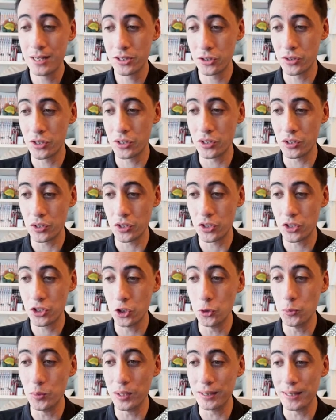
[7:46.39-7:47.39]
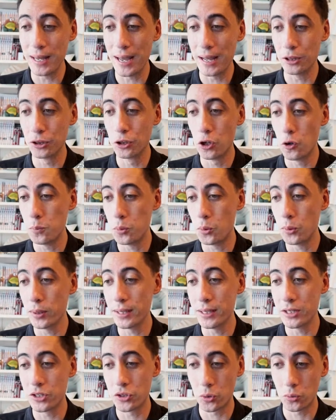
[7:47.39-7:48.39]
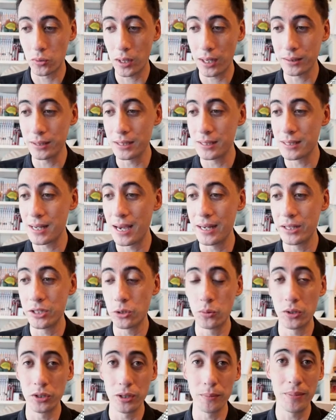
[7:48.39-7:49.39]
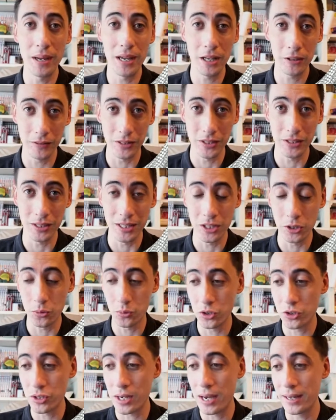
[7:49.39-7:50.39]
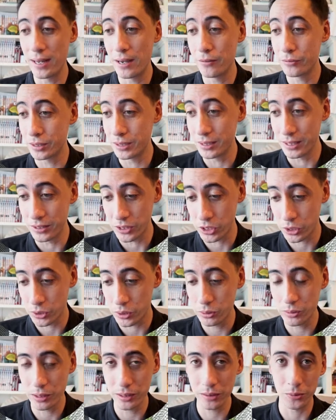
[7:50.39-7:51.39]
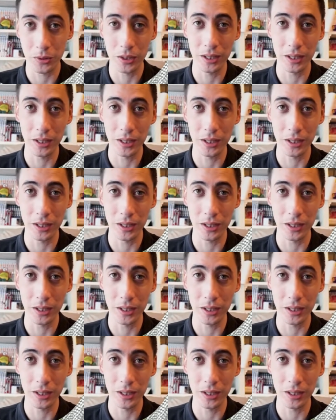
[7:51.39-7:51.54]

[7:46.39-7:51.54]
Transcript: So this is assuming that low point is directly tied to where the pelvis is, which I heavily disagree with.